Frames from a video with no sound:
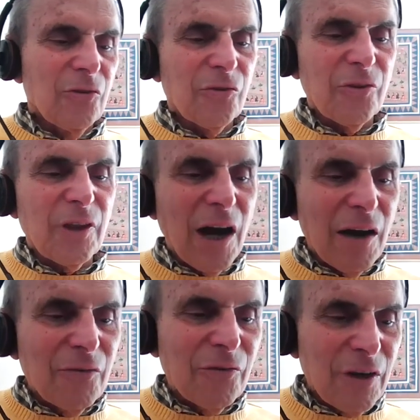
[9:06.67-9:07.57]
So the
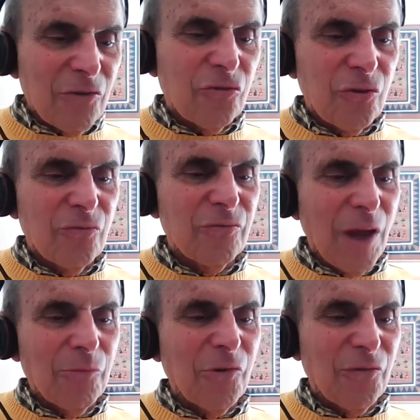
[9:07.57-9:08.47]
cover issue,
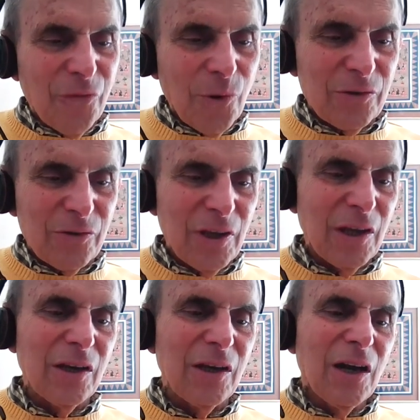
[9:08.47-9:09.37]
number
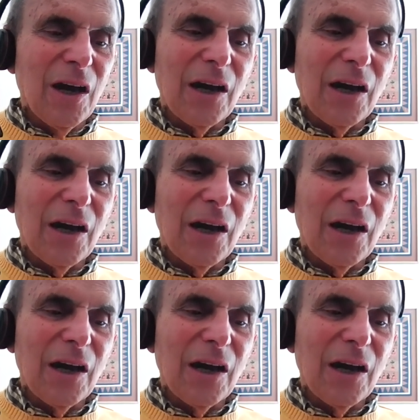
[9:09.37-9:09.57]
14,